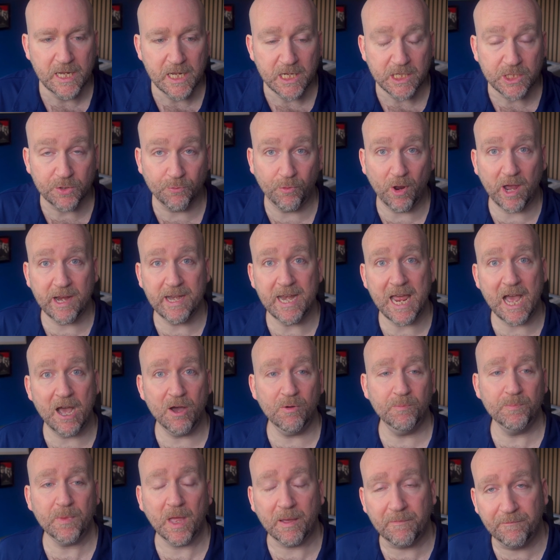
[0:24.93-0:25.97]
So right
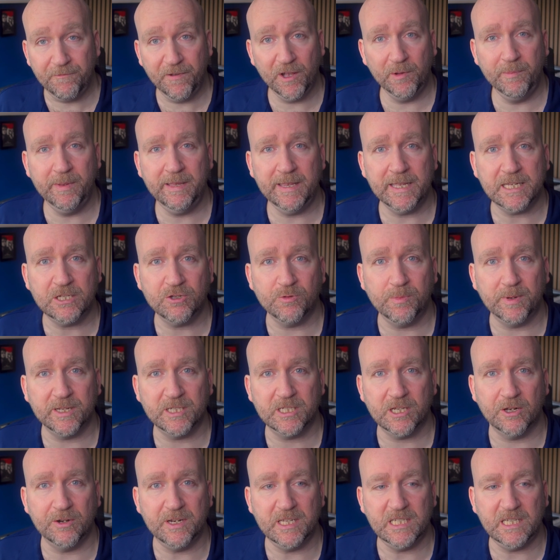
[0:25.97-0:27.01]
now, I'm filming this with my
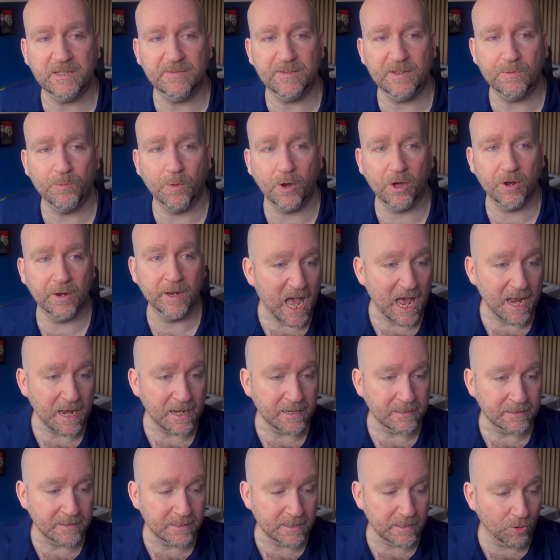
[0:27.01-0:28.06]
Sony ZV1,
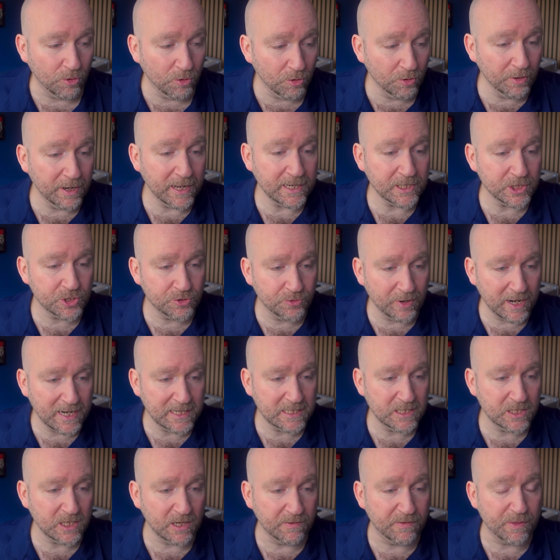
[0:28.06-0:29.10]
and all that
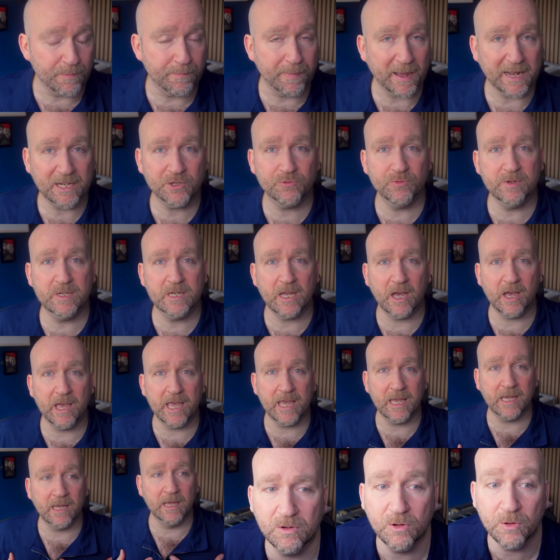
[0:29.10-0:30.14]
stress of the battery
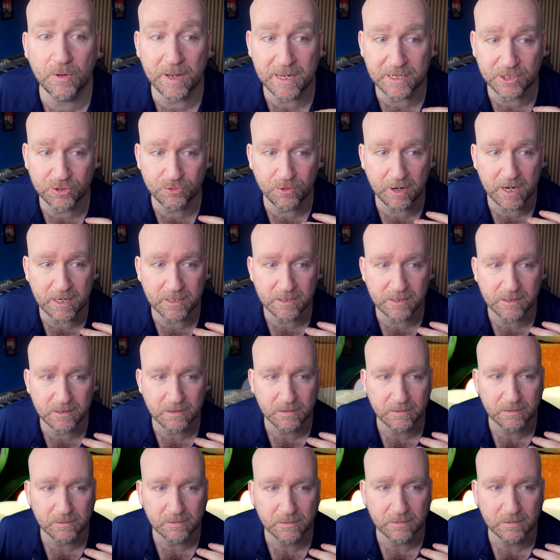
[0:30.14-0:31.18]
dying, all that stress
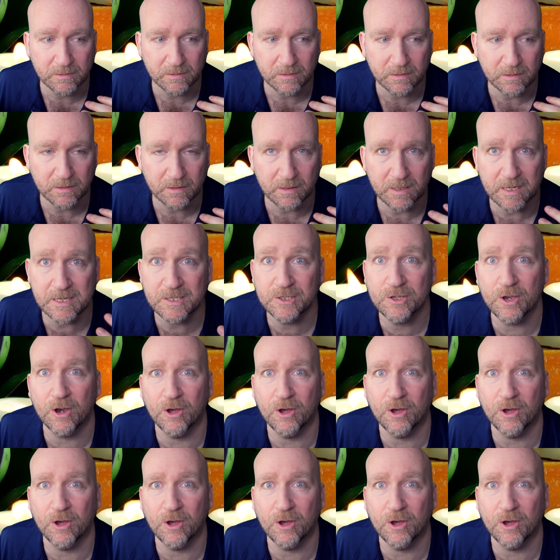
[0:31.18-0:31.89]
is